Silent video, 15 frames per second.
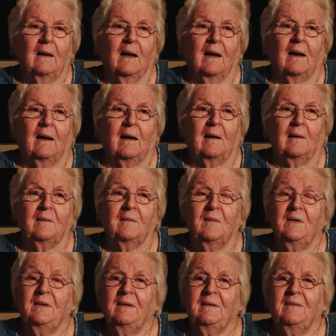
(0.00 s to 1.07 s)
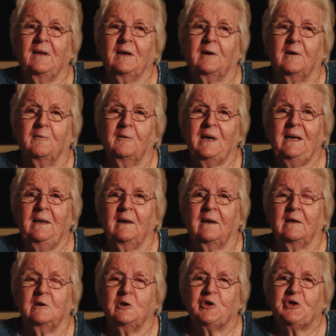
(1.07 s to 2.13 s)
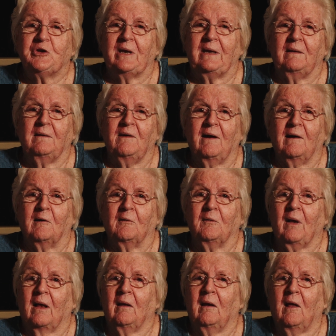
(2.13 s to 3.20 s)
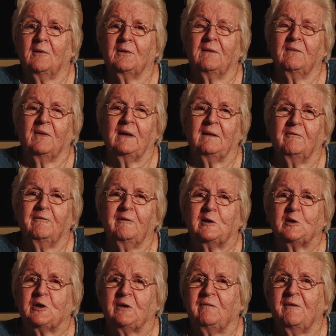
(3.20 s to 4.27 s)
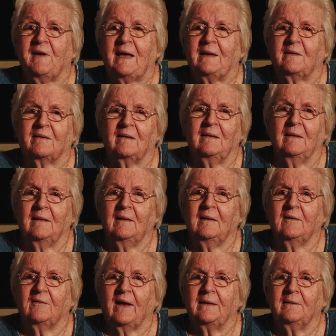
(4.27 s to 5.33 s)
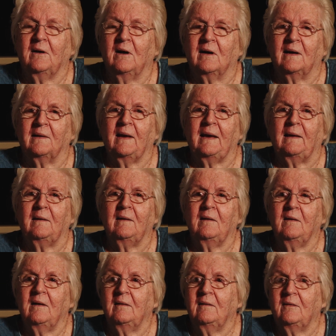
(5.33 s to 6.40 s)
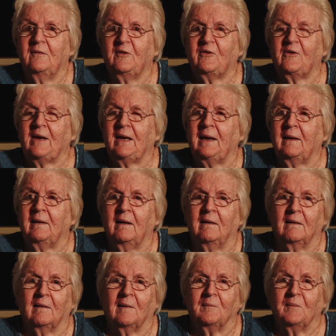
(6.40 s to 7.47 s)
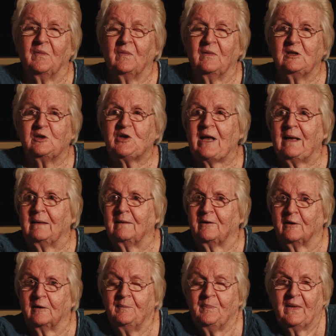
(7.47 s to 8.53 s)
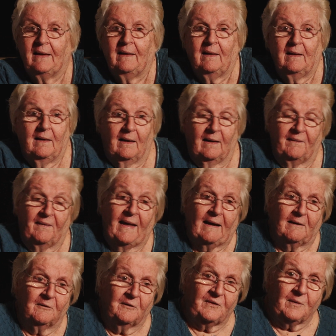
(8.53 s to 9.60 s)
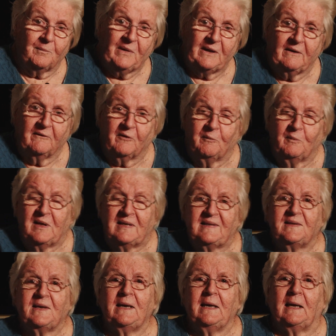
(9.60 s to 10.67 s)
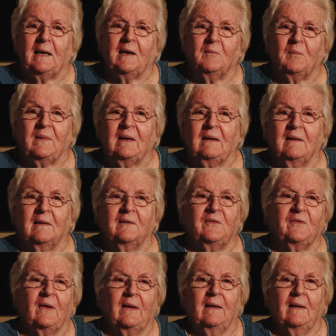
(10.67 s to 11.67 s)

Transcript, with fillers: and the careenage in town, a lot of the fishing vessels had gone in seeking um, shelter, and that was a bit of a mistake because